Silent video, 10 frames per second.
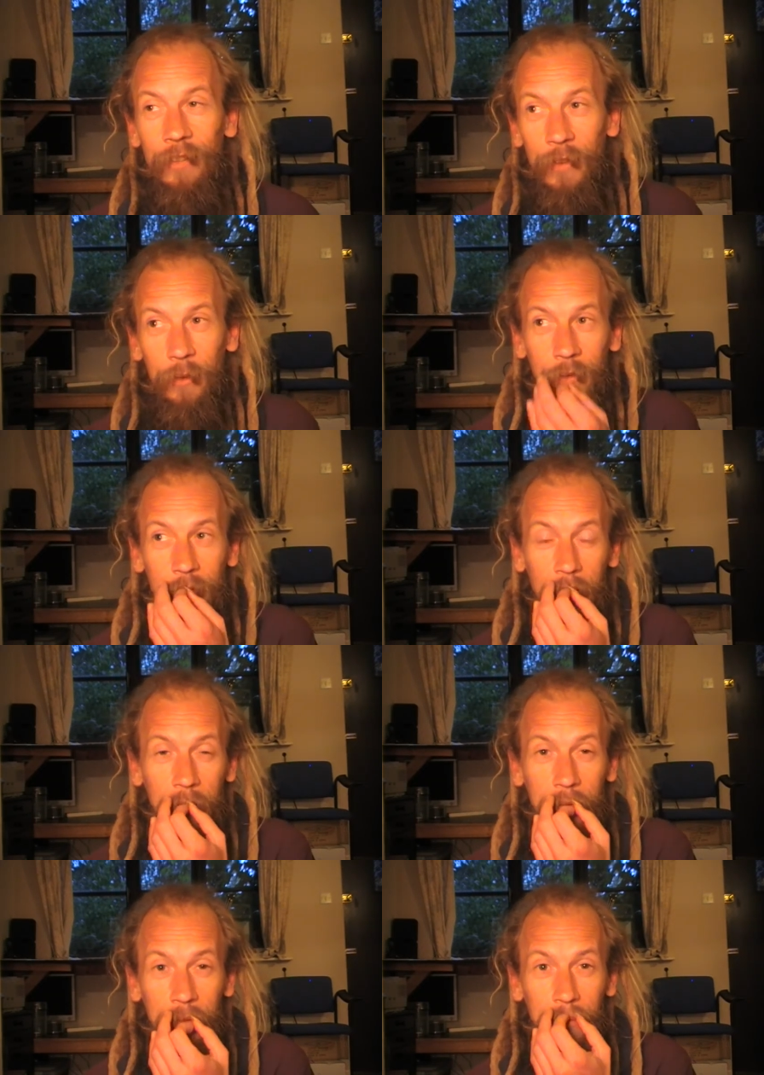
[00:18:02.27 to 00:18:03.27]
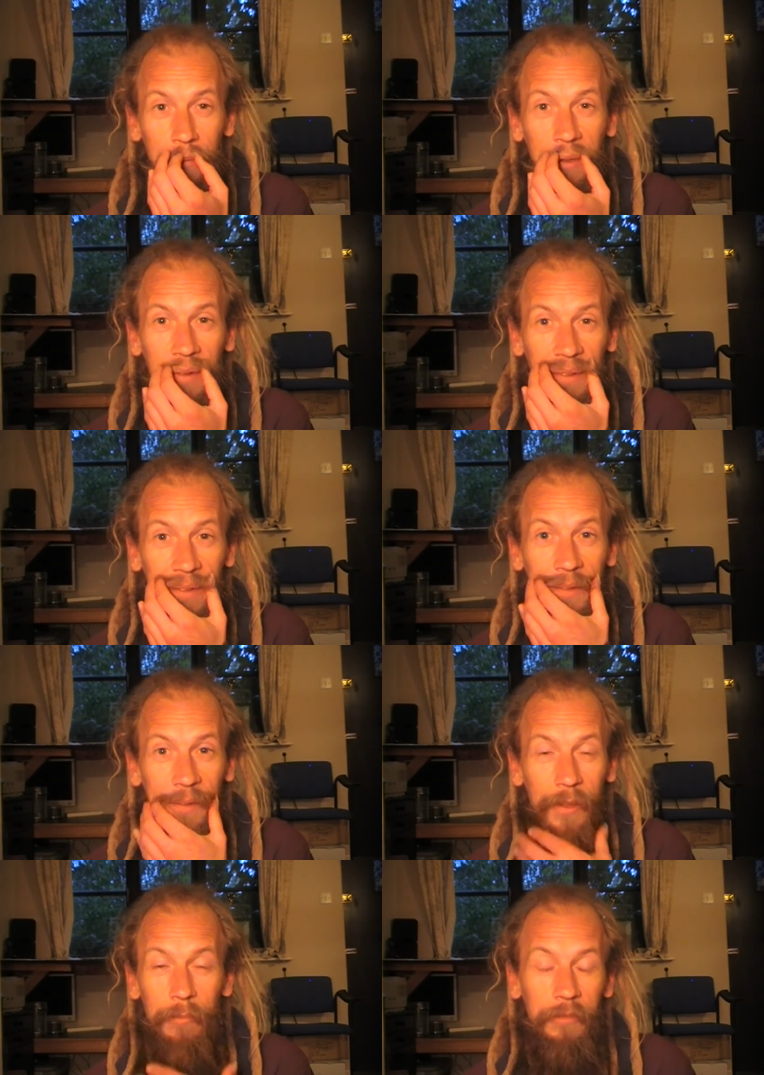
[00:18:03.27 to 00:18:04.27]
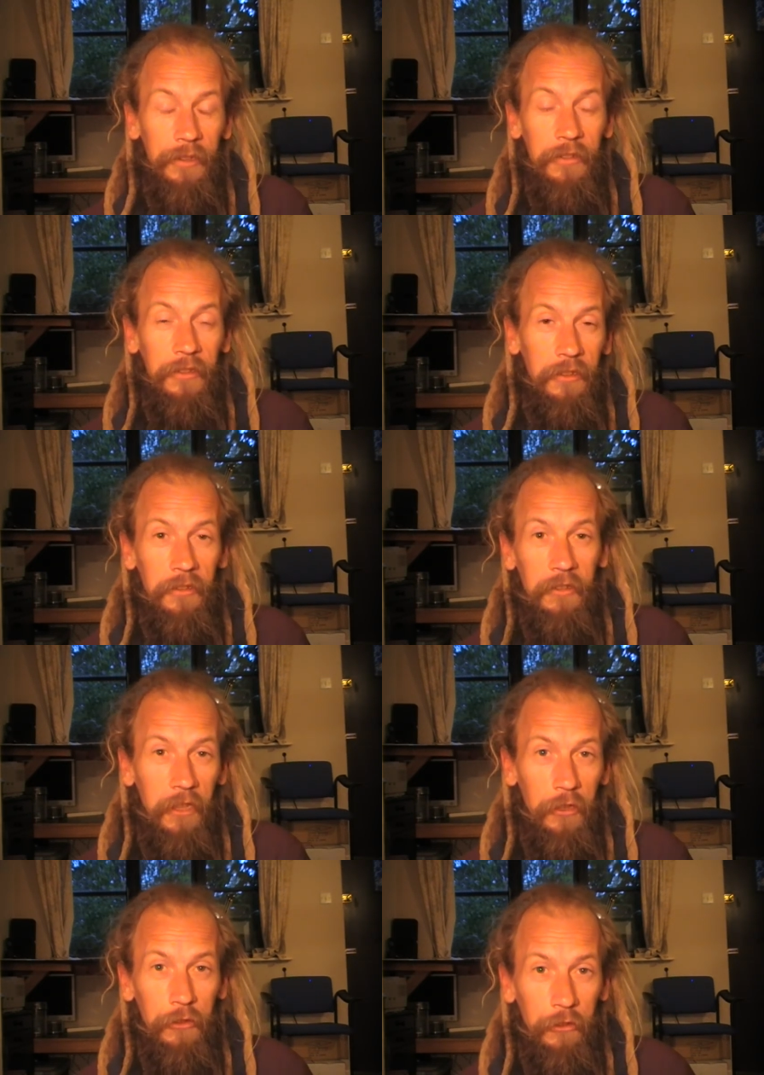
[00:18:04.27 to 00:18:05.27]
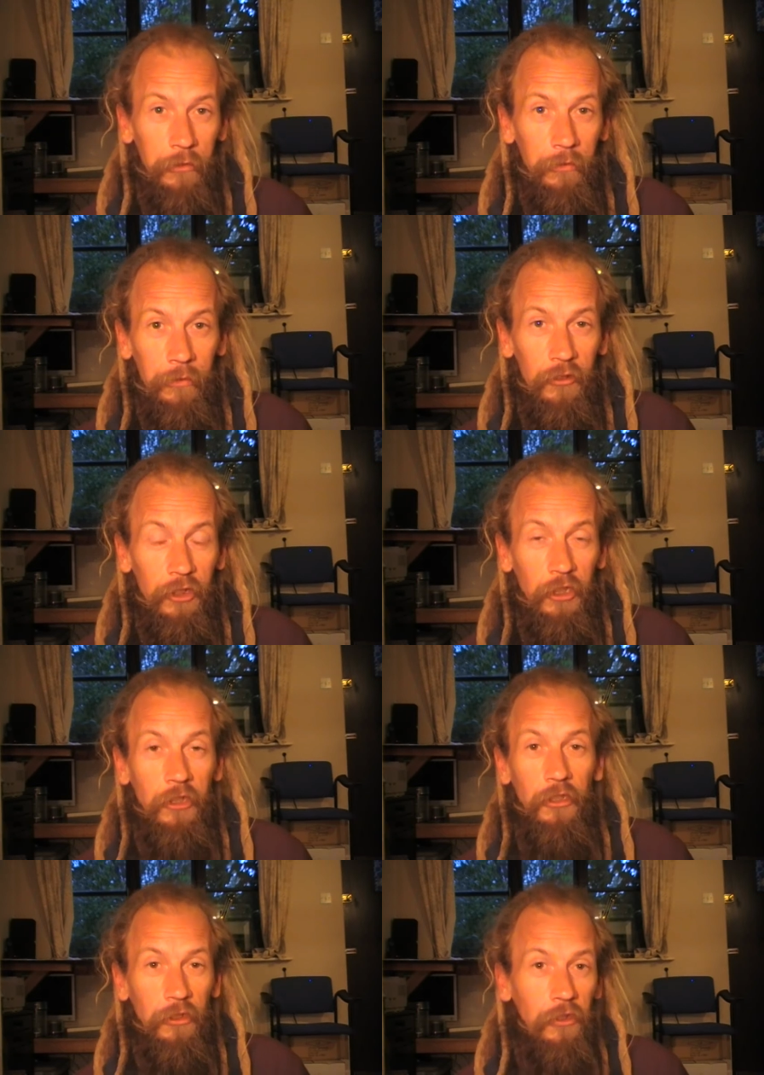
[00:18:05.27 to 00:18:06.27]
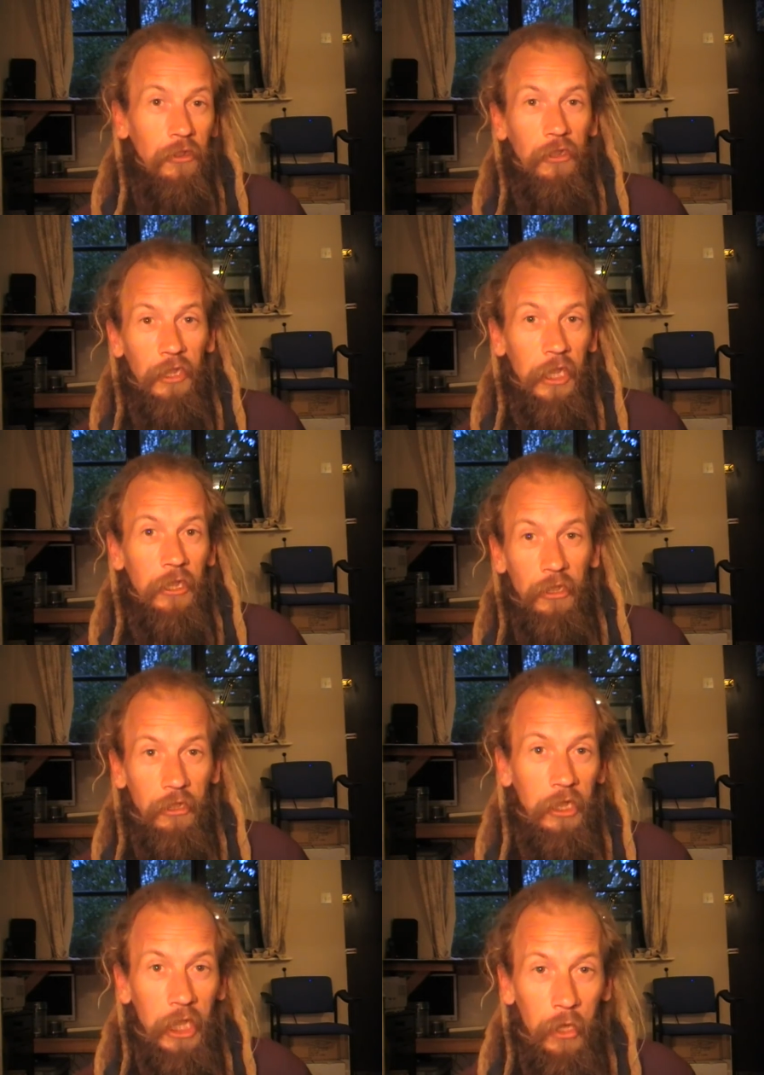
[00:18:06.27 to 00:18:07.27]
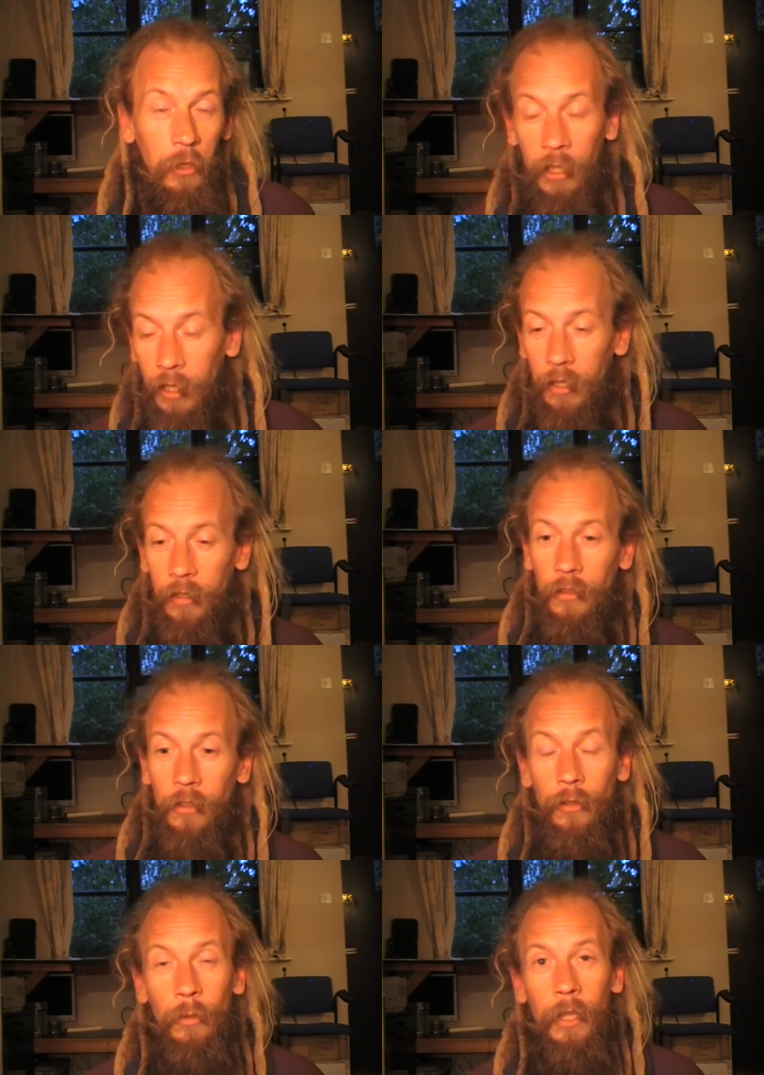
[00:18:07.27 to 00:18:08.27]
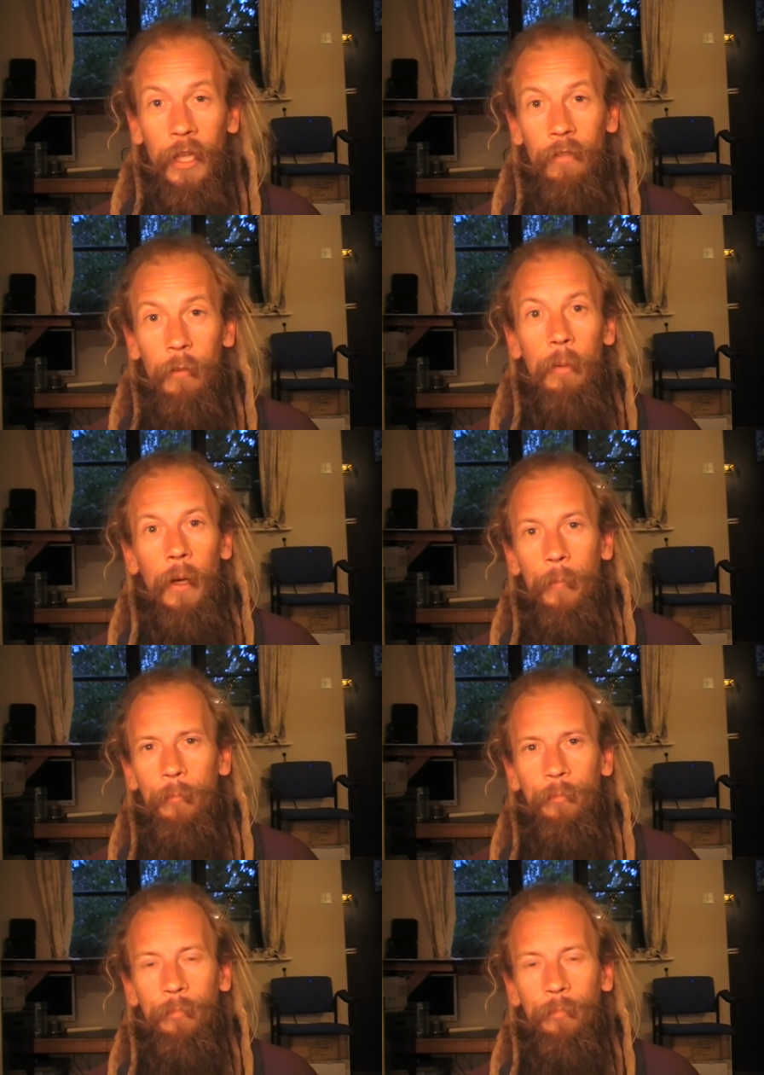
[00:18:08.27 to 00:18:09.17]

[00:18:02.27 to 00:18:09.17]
If he was saying, well, you know, I'm this intelligent genius and I just got all the answers or whatever, but...